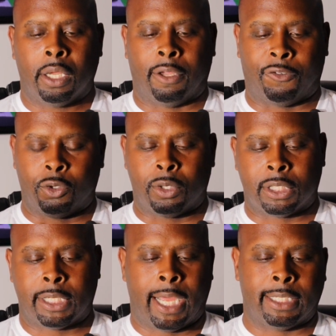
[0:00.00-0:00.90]
if you
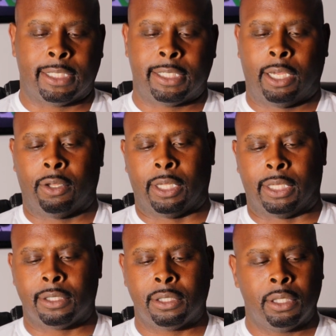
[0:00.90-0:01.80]
decide to sell
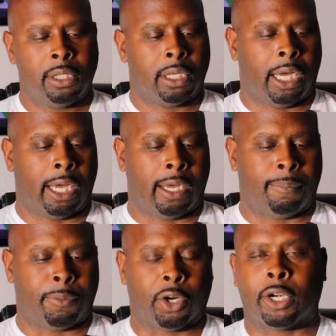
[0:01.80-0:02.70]
this,
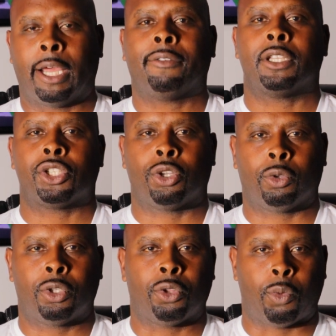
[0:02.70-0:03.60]
they're going to have to still
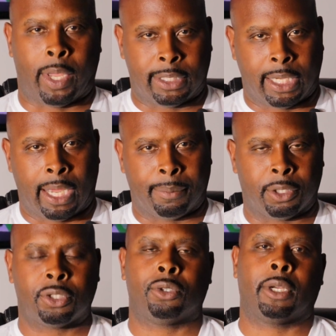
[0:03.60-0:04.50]
do the wait time.
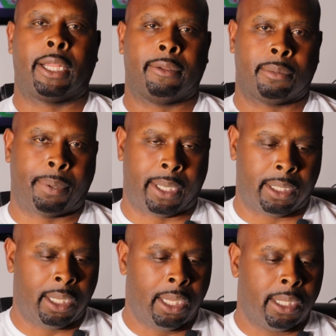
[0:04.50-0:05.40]
They're still going to have to
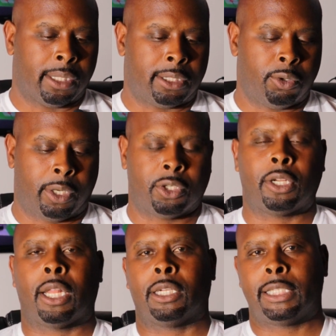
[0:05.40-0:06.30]
pay the
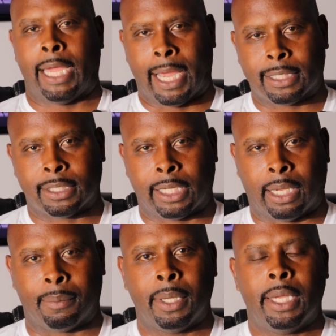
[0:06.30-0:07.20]
$200 tax stamp.